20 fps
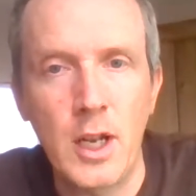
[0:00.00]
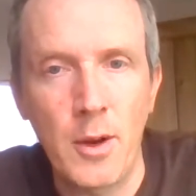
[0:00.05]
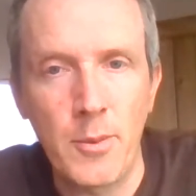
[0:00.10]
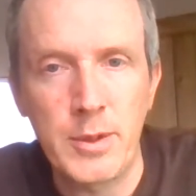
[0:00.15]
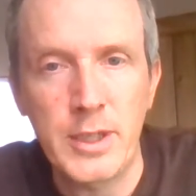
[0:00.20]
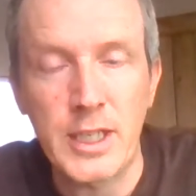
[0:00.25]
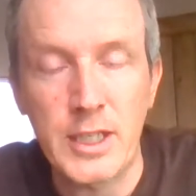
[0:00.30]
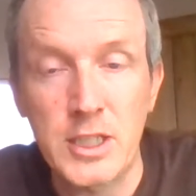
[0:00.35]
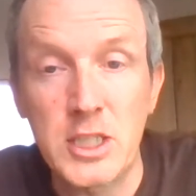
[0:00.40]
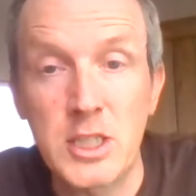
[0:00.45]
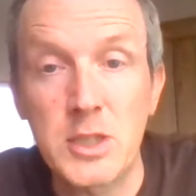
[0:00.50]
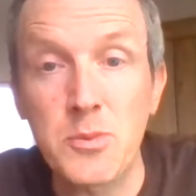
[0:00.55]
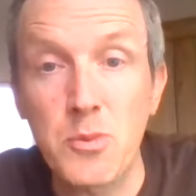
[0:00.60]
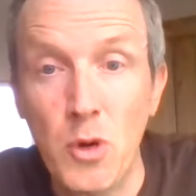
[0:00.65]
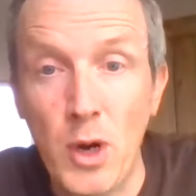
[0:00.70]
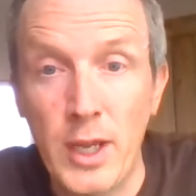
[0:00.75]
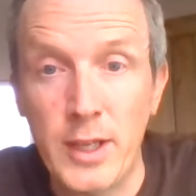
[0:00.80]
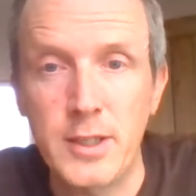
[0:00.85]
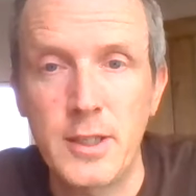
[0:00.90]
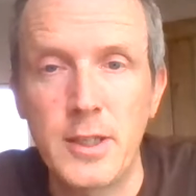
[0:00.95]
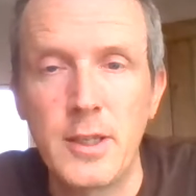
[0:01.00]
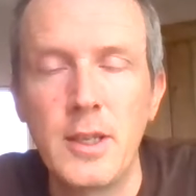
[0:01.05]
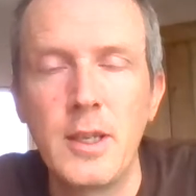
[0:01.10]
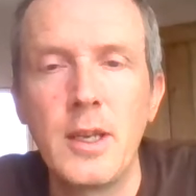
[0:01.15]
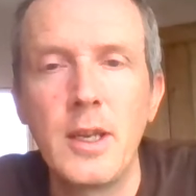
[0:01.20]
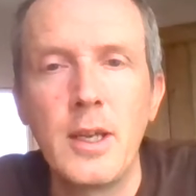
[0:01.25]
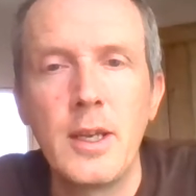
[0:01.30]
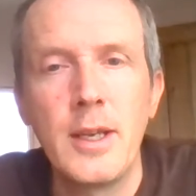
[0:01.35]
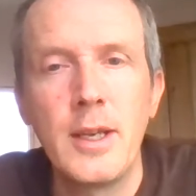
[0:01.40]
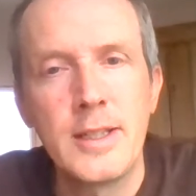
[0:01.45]
climate projection spread.
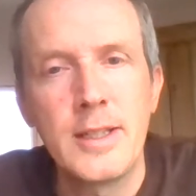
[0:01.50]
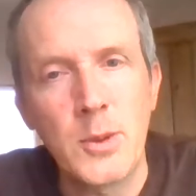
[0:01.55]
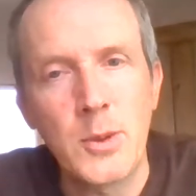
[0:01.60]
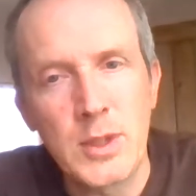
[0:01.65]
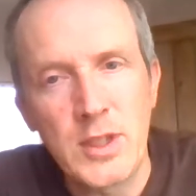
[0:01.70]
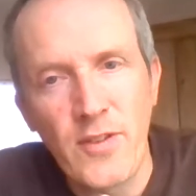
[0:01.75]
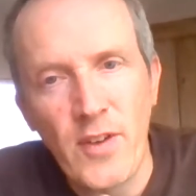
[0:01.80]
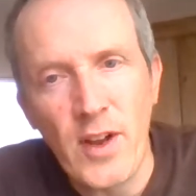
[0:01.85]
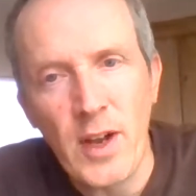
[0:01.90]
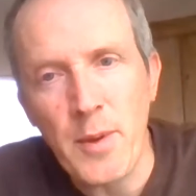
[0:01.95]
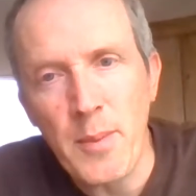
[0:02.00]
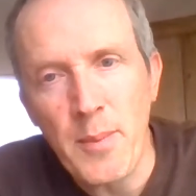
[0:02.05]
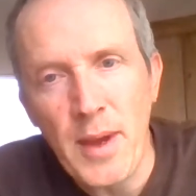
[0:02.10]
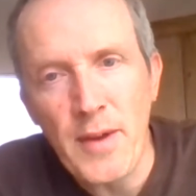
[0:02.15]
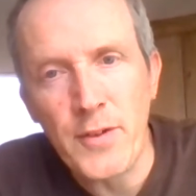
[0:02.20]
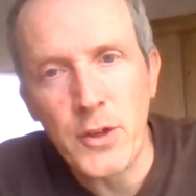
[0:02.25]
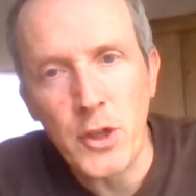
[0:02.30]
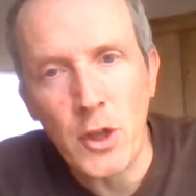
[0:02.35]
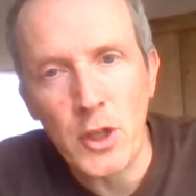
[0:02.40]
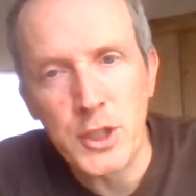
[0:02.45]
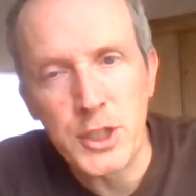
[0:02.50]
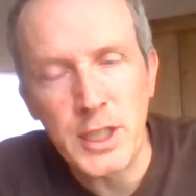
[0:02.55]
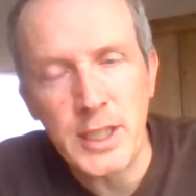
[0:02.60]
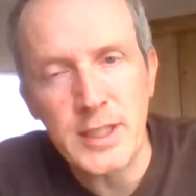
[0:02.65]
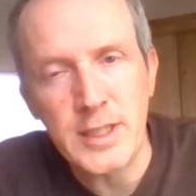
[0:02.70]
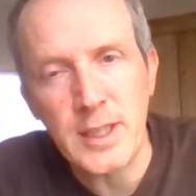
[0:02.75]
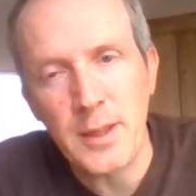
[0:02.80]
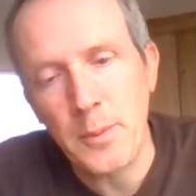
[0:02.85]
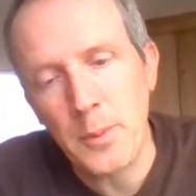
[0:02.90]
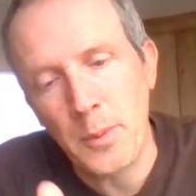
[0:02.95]
So we're developing
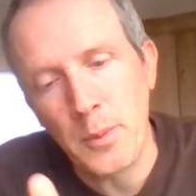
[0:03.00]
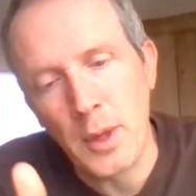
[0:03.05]
methodologies